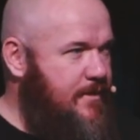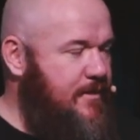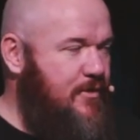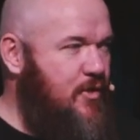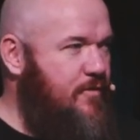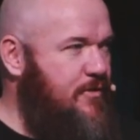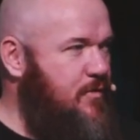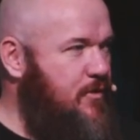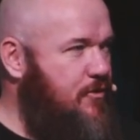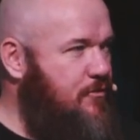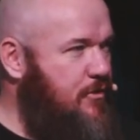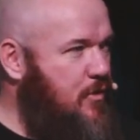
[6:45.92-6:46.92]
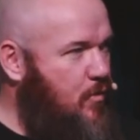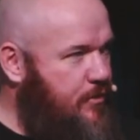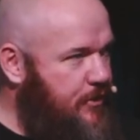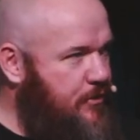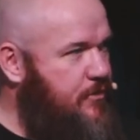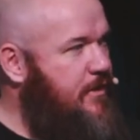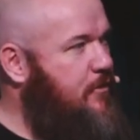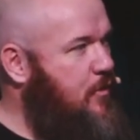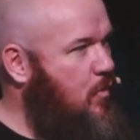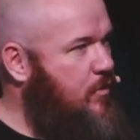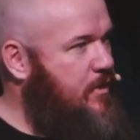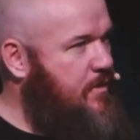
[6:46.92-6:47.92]
Don't get nervous. We're not recording you,
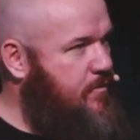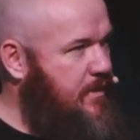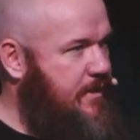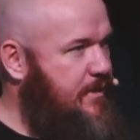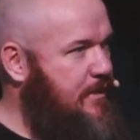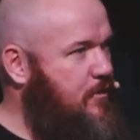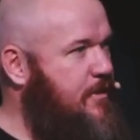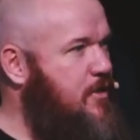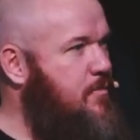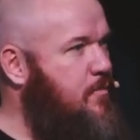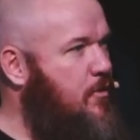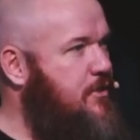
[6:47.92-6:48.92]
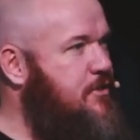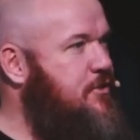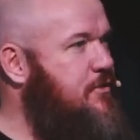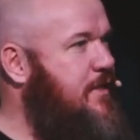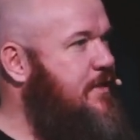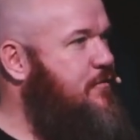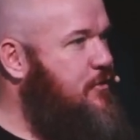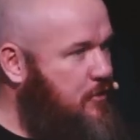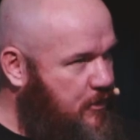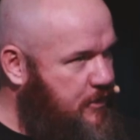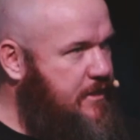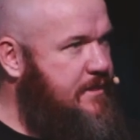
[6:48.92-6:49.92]
they're recording me. They're not going to monitor you that
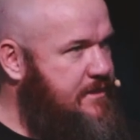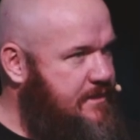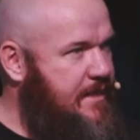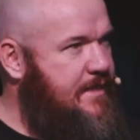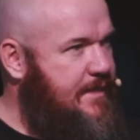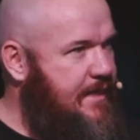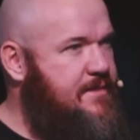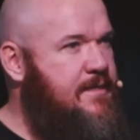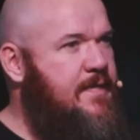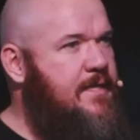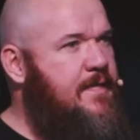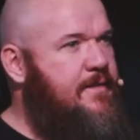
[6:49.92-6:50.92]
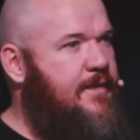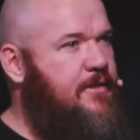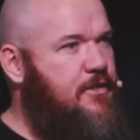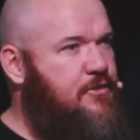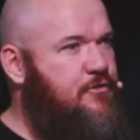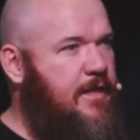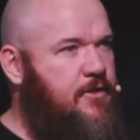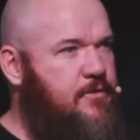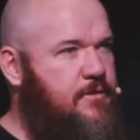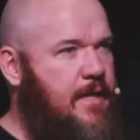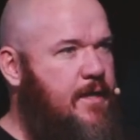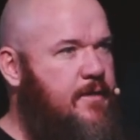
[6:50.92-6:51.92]
if you nodded and said yes, they're going to
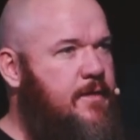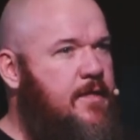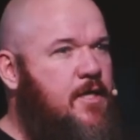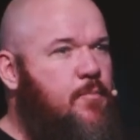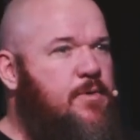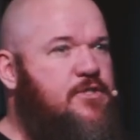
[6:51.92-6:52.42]
track you down.